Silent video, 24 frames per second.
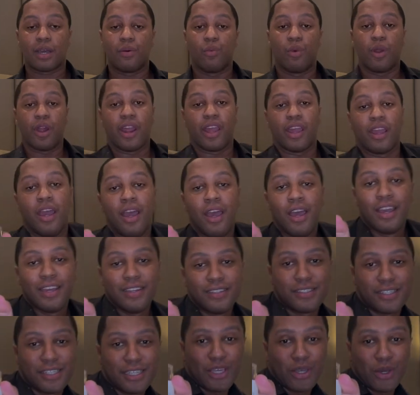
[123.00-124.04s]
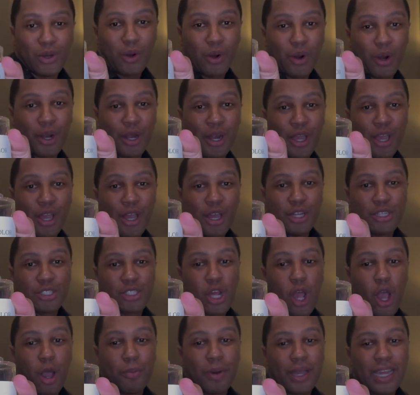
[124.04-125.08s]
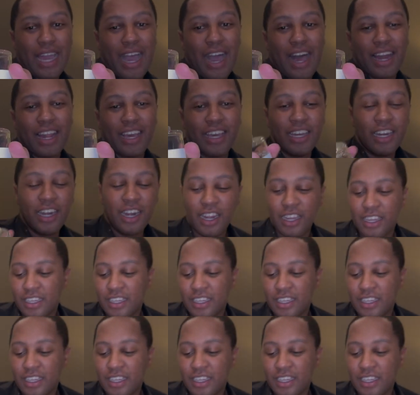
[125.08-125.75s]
I'm wearing Dior Tobacolor.